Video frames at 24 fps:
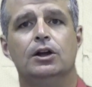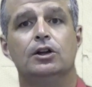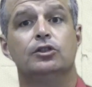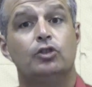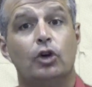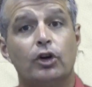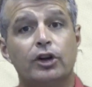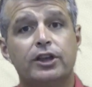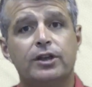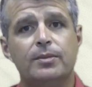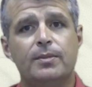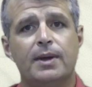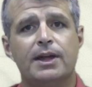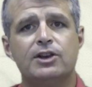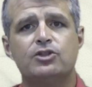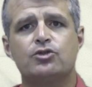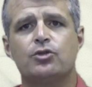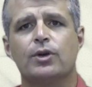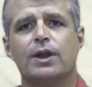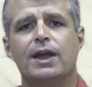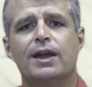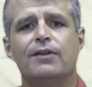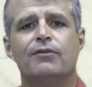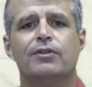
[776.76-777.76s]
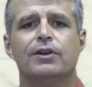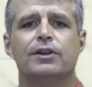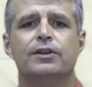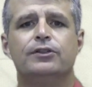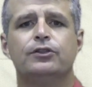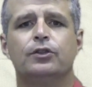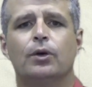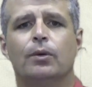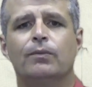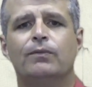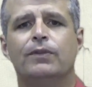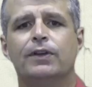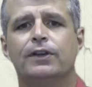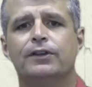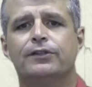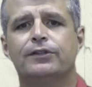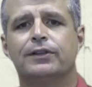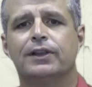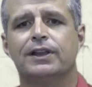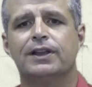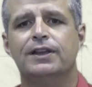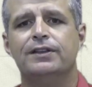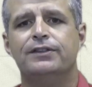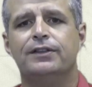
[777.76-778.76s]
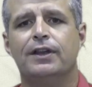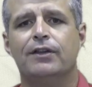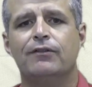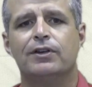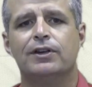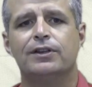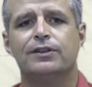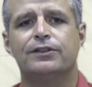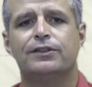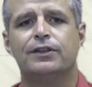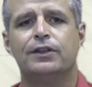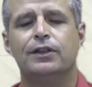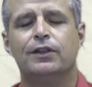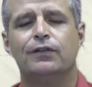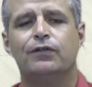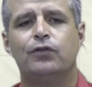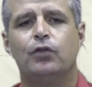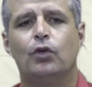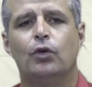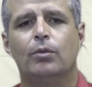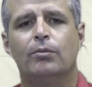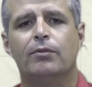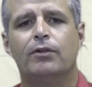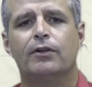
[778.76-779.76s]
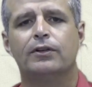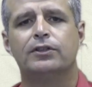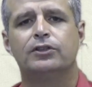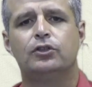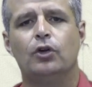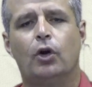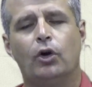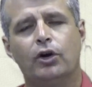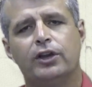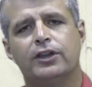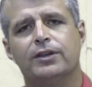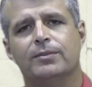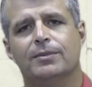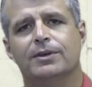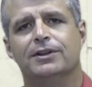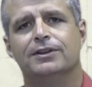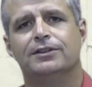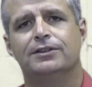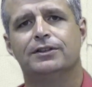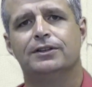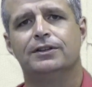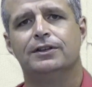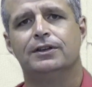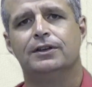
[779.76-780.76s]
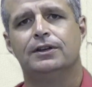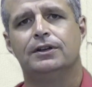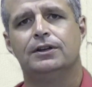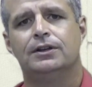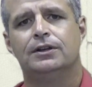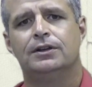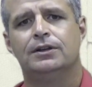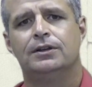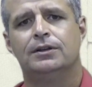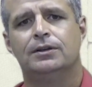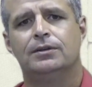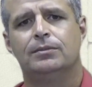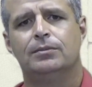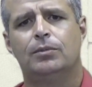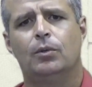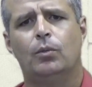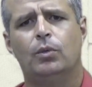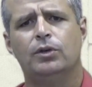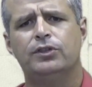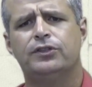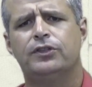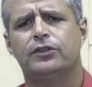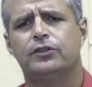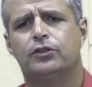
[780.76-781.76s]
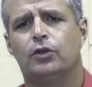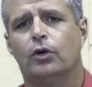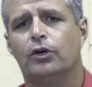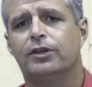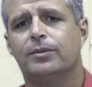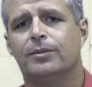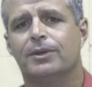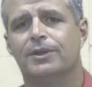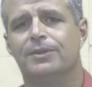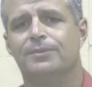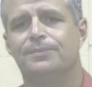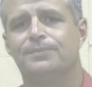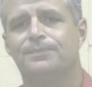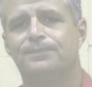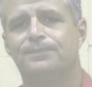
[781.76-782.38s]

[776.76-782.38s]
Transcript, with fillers: Documentary evidence, obviously, is evidence in the form of a document. But what's a document?